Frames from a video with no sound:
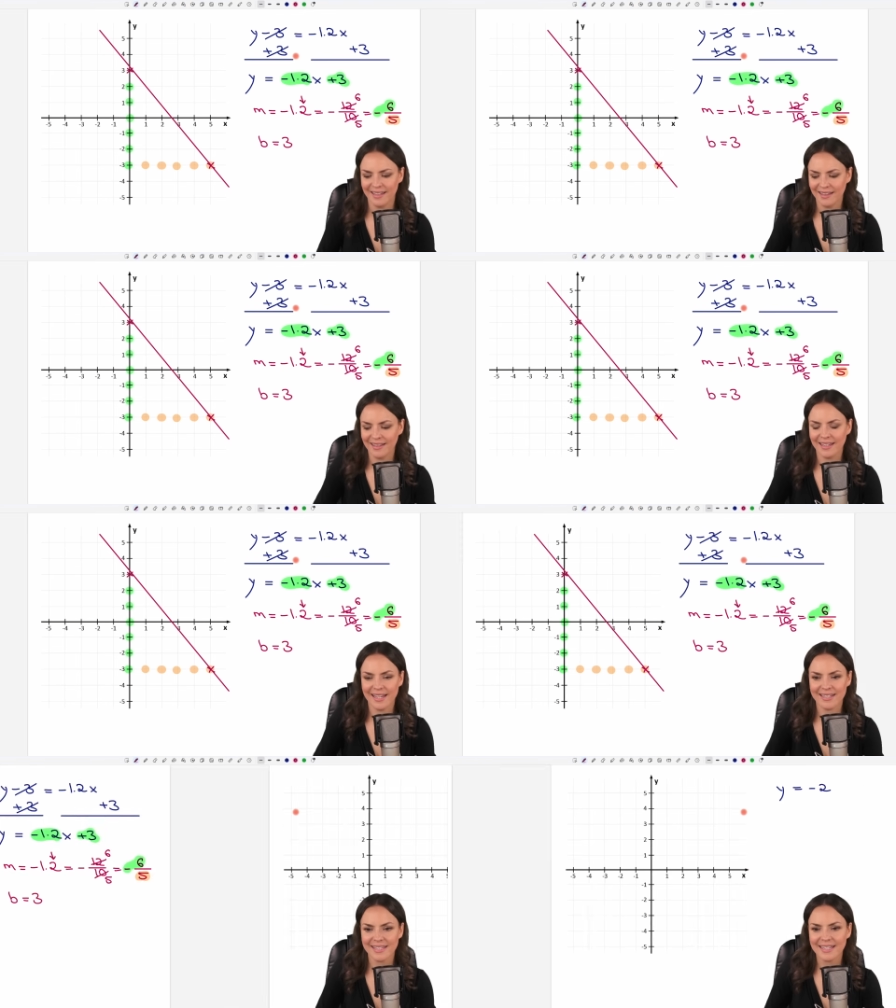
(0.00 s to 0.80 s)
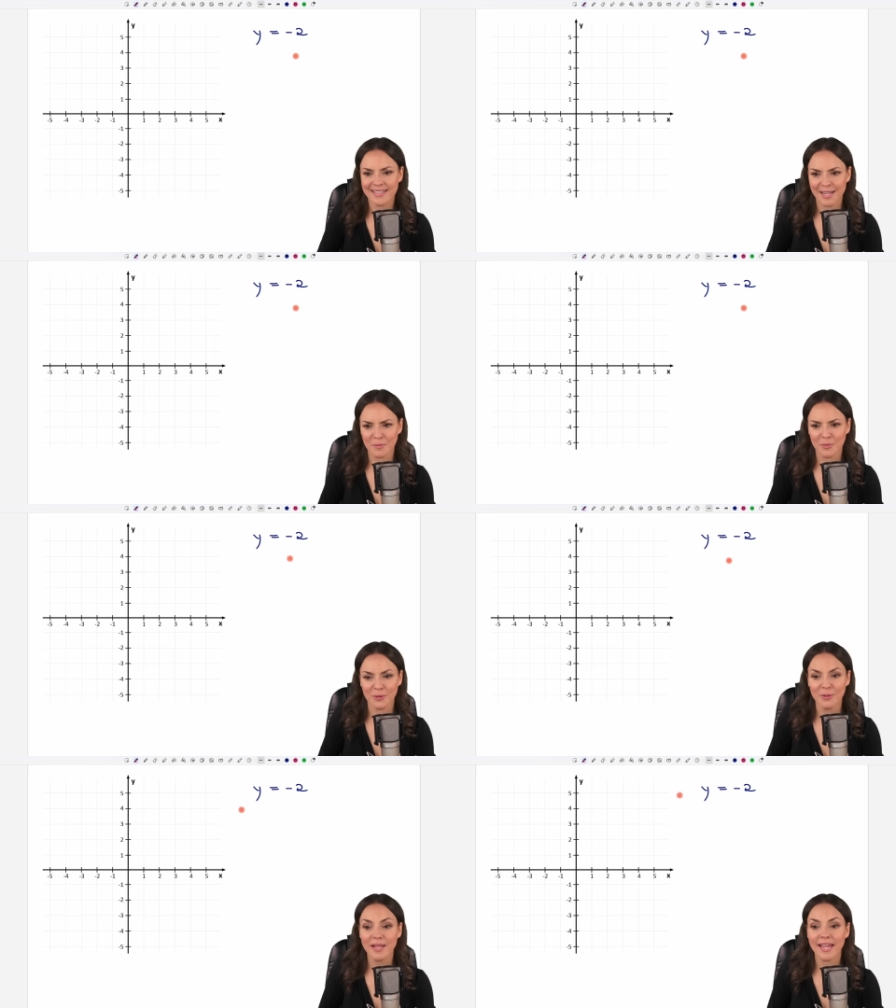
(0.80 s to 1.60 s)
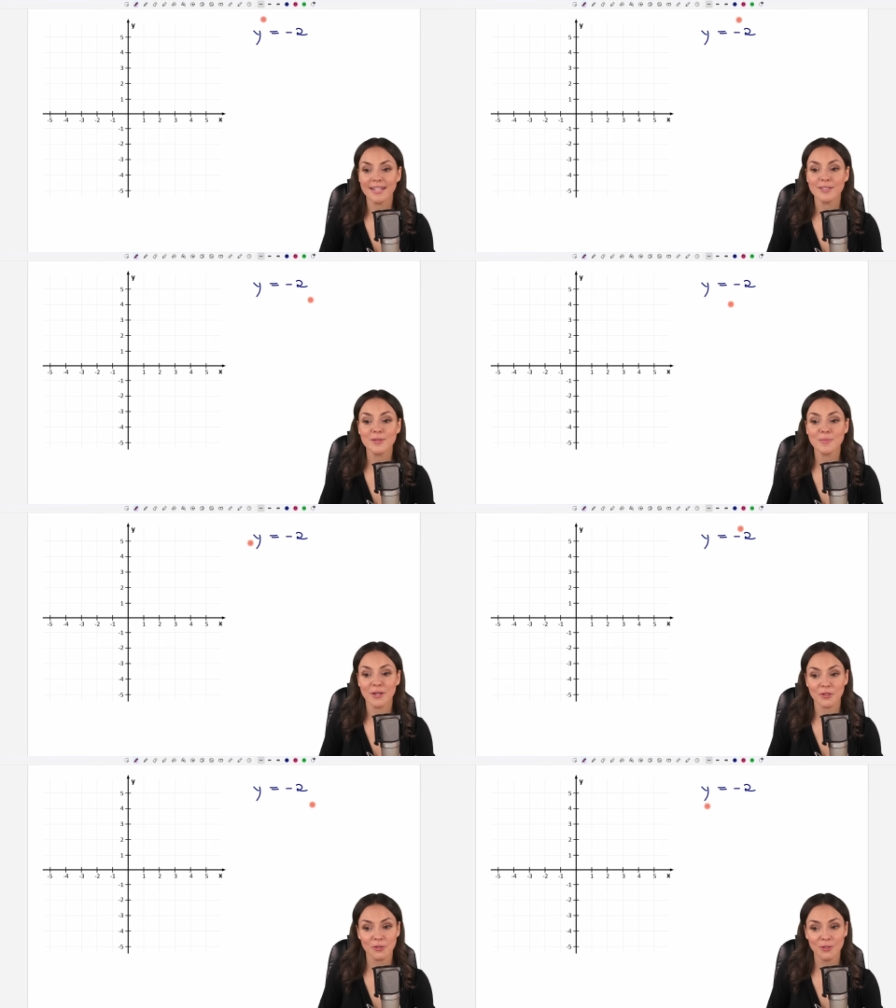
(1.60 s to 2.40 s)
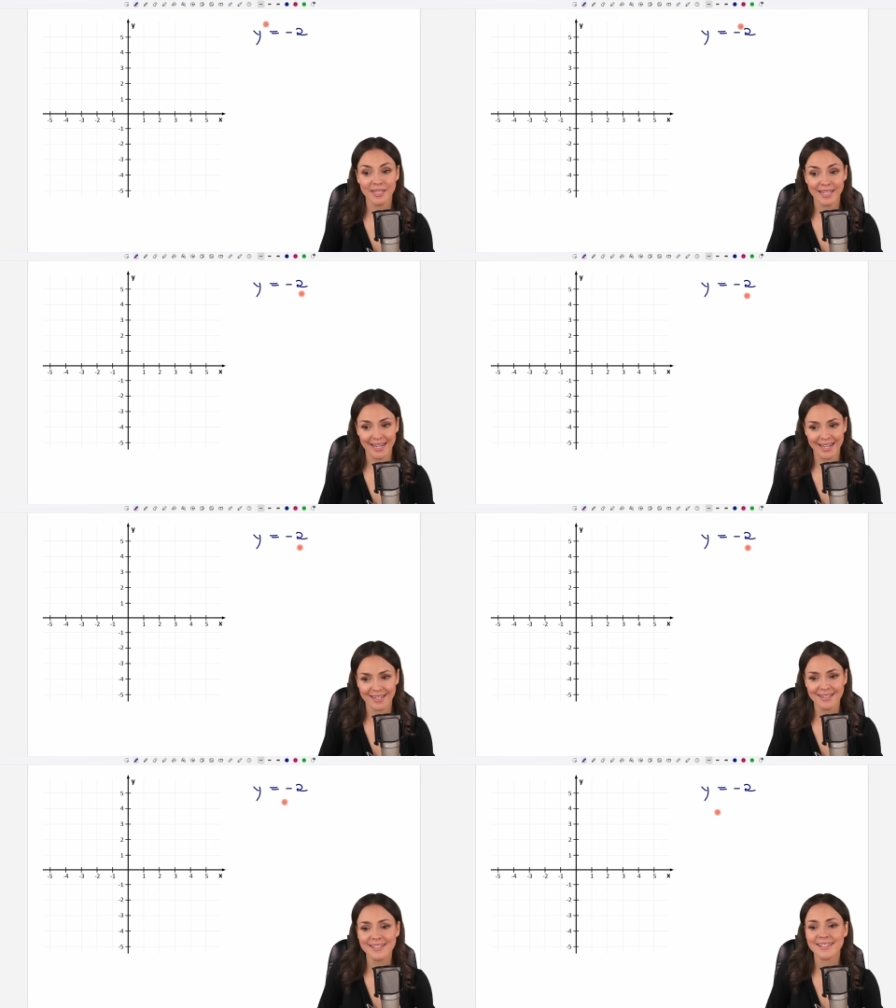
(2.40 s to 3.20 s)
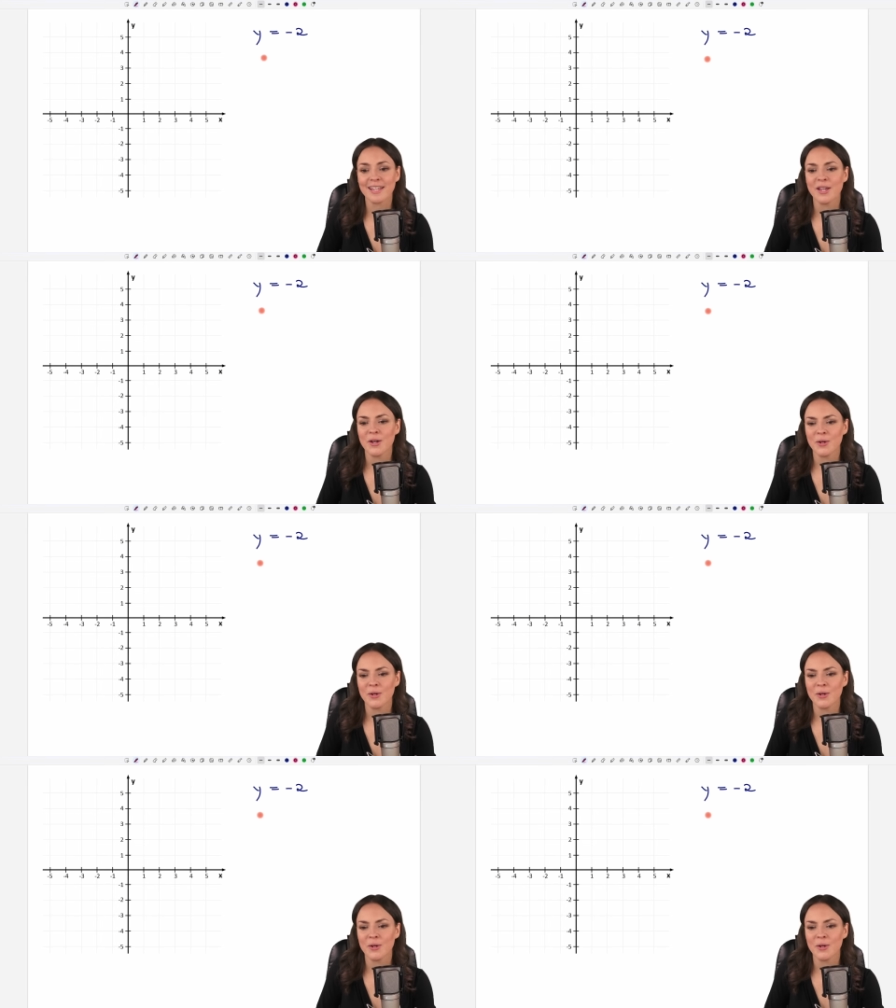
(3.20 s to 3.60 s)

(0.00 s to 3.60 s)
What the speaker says: Last example, a special case.